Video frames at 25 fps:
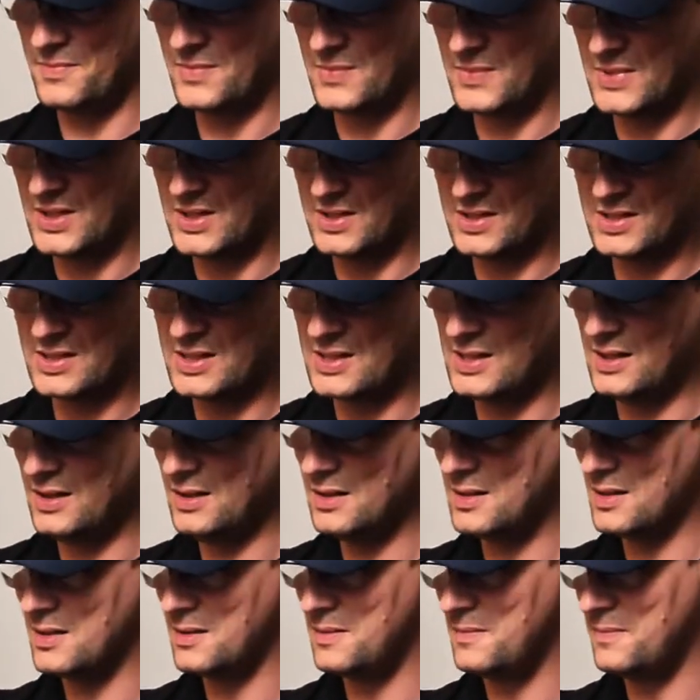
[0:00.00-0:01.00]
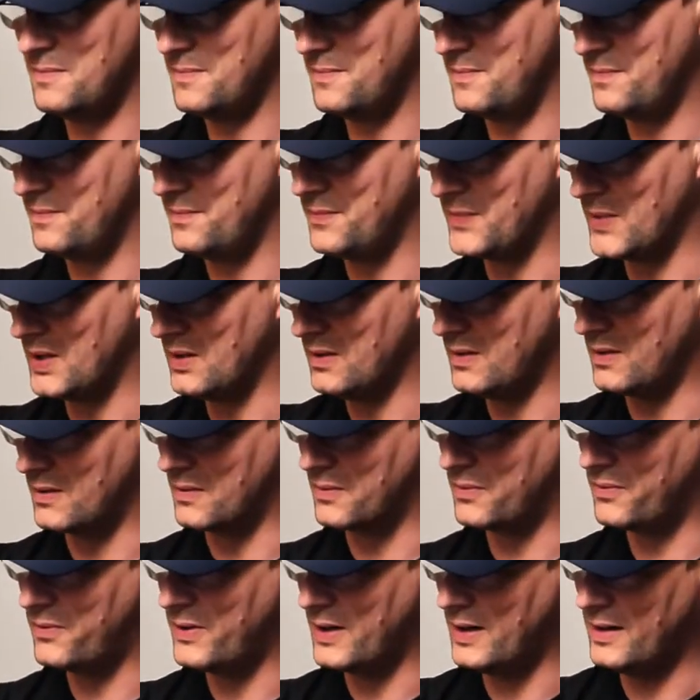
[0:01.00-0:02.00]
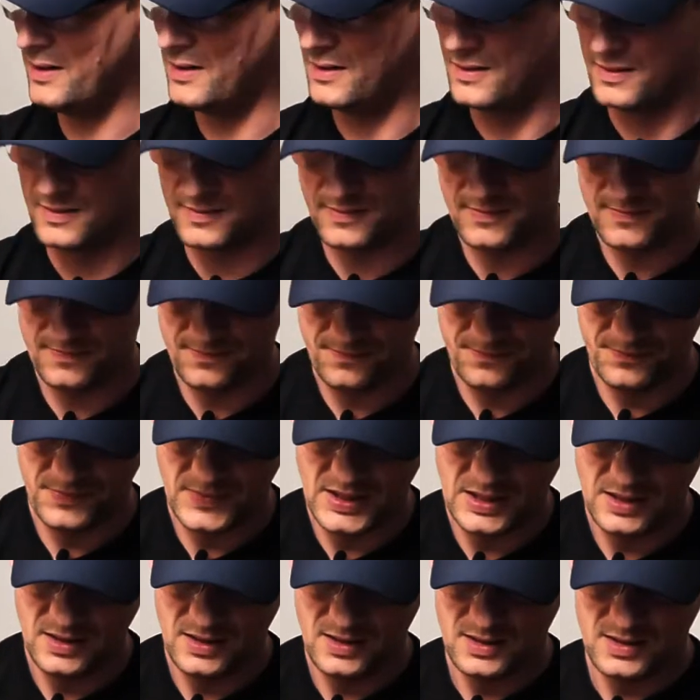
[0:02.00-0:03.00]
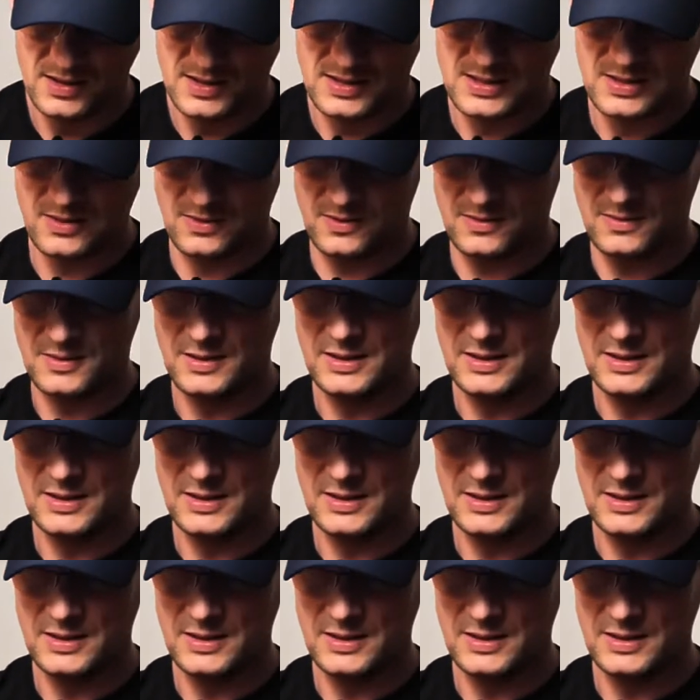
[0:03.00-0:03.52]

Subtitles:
this is it. This is fine. So